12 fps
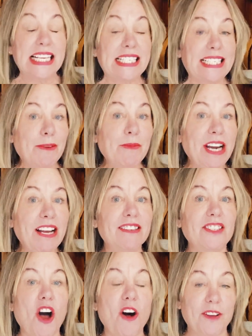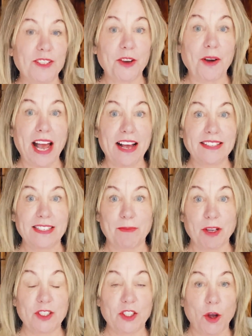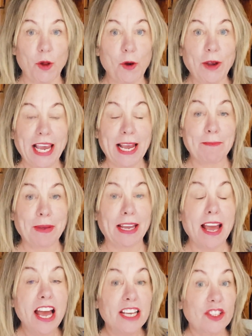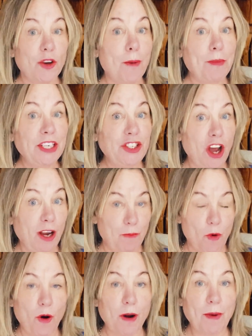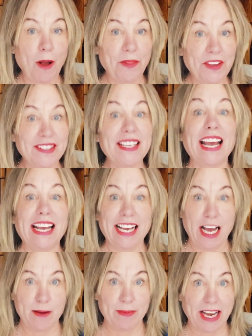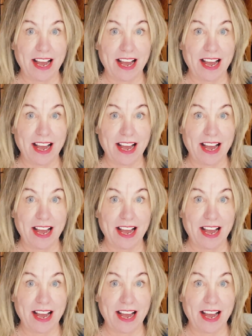Someone else also asked about solo camping, so I'm going to talk more about this coming